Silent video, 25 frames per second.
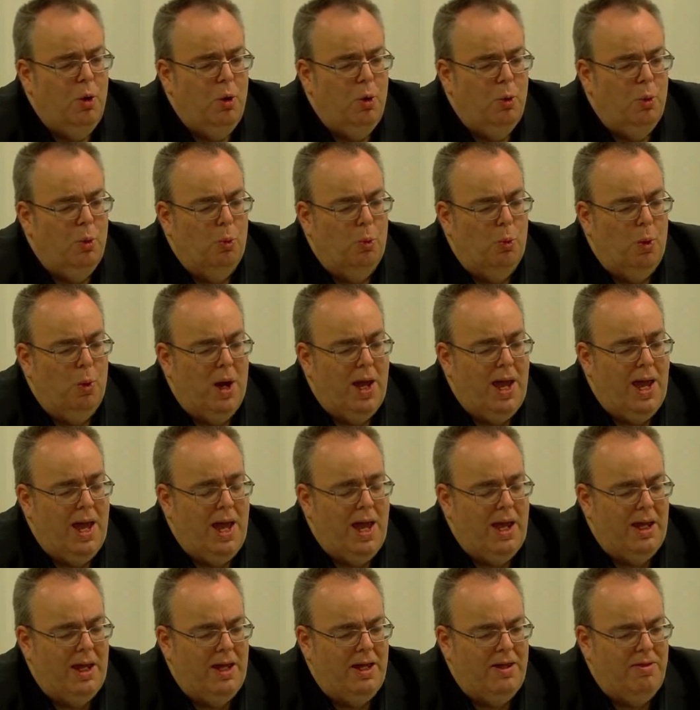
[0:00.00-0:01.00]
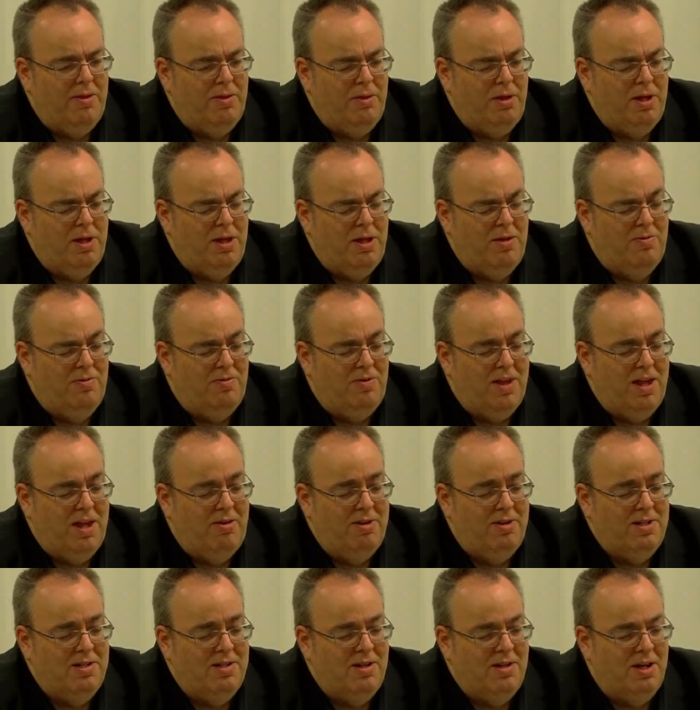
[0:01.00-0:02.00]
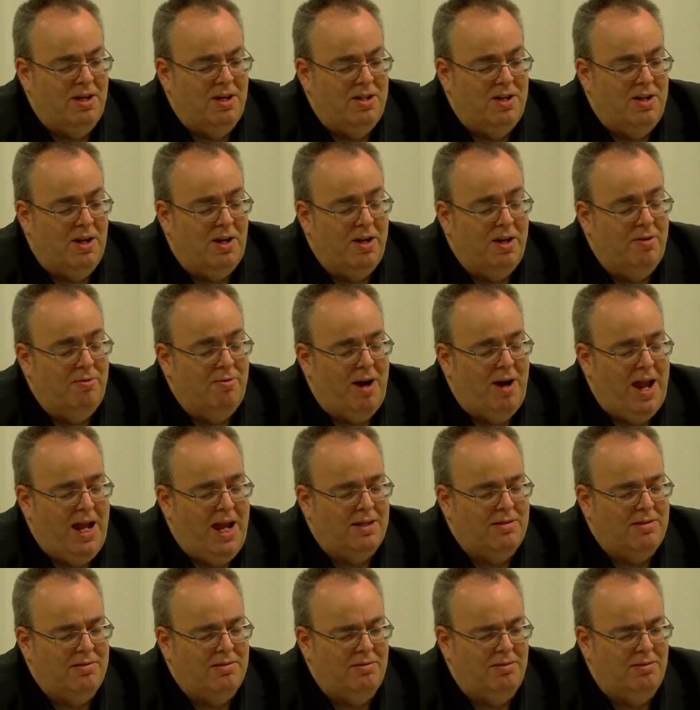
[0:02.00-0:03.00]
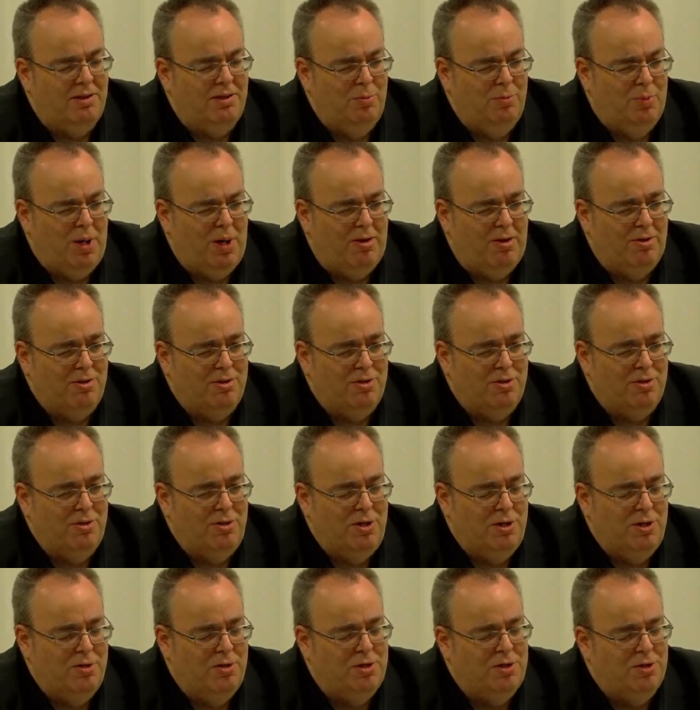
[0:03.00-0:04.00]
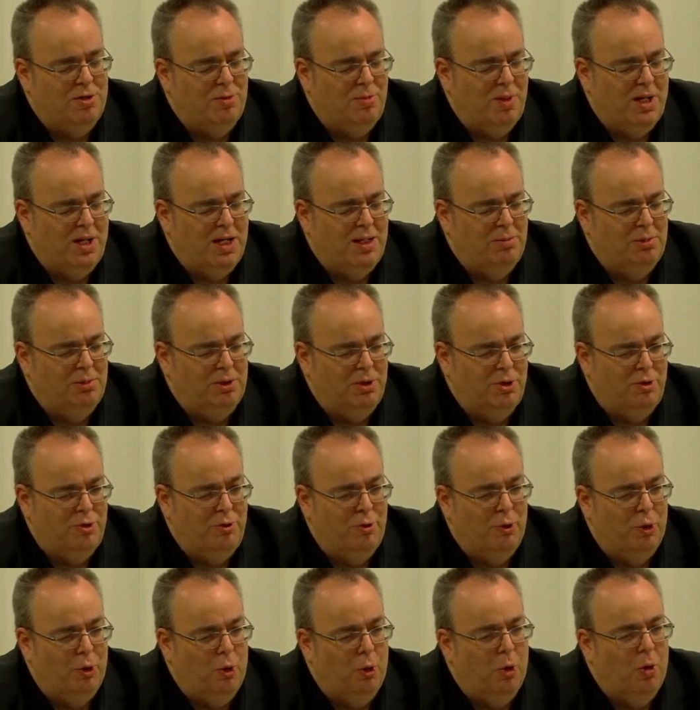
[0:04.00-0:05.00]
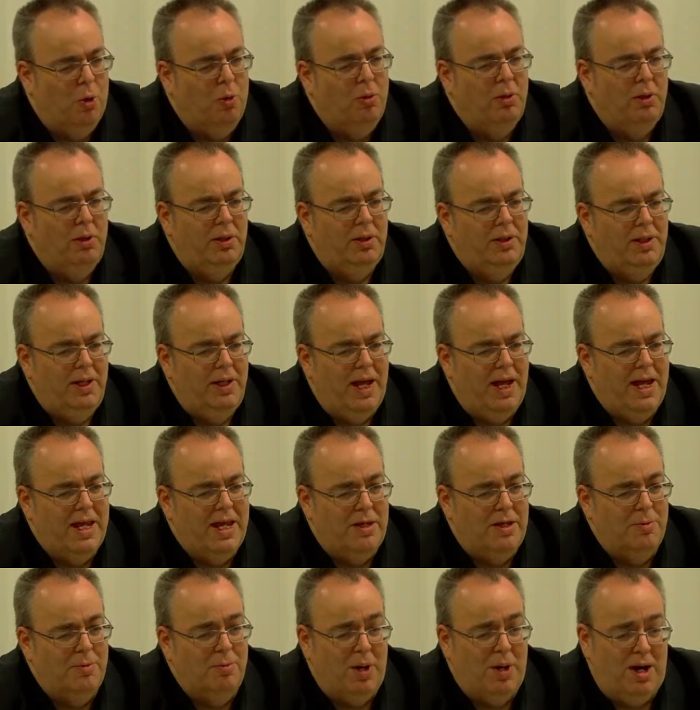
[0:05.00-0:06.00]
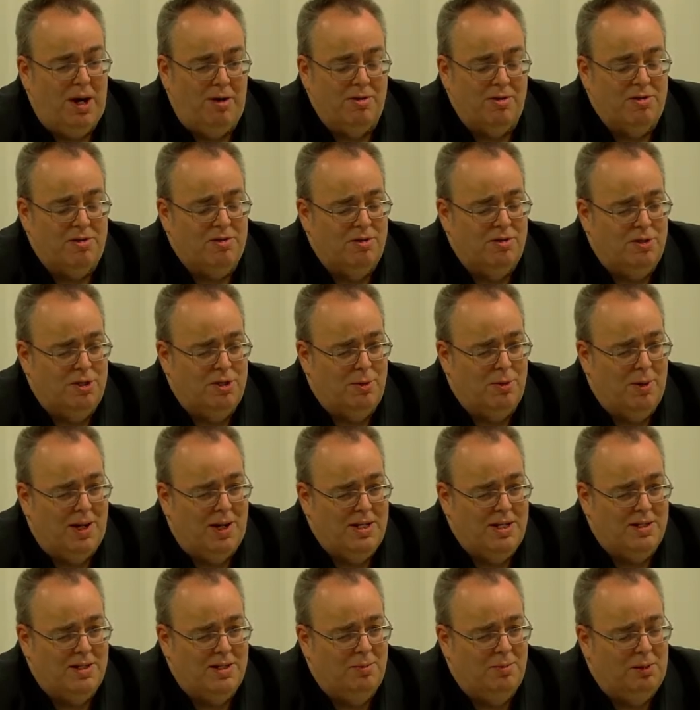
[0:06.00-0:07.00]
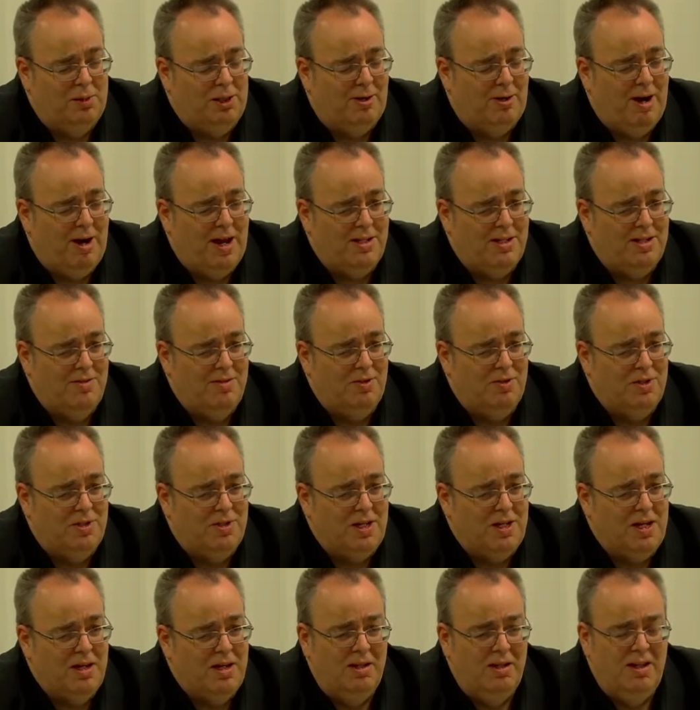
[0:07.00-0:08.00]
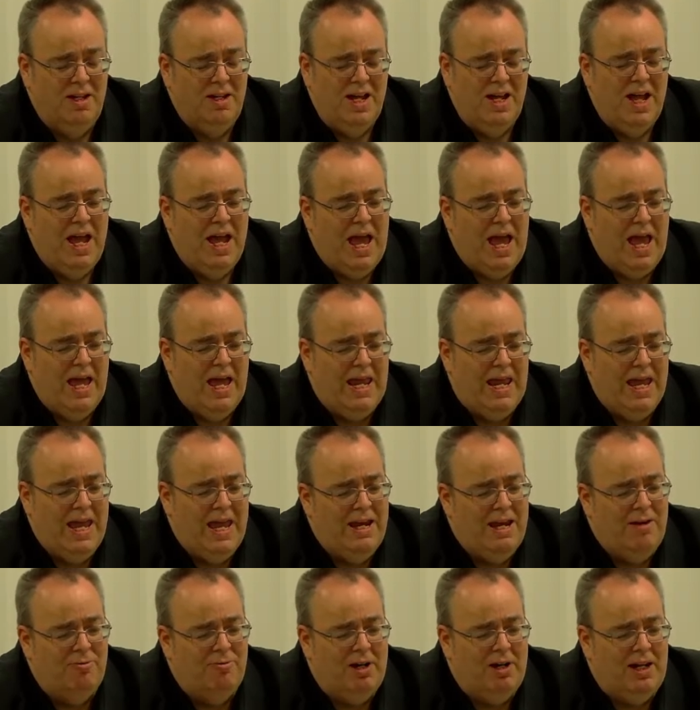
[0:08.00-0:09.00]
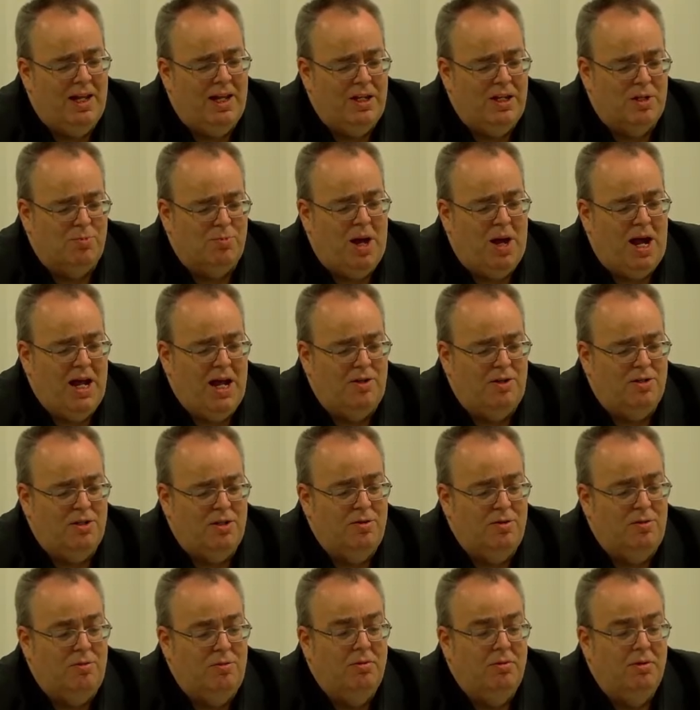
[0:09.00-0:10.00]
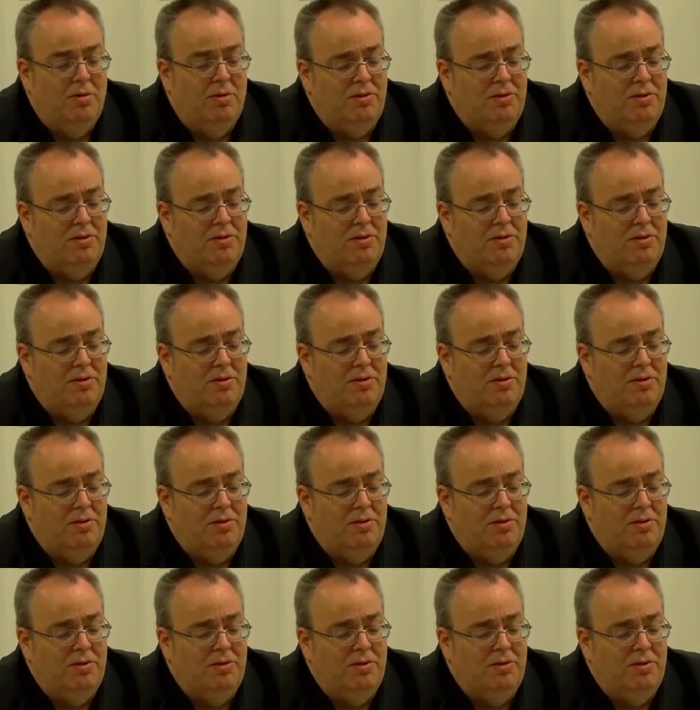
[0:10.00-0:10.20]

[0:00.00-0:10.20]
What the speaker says: where if there isn't a direct comparison, you should be able to draw a comparison to a similar activity. Again, it relates back to the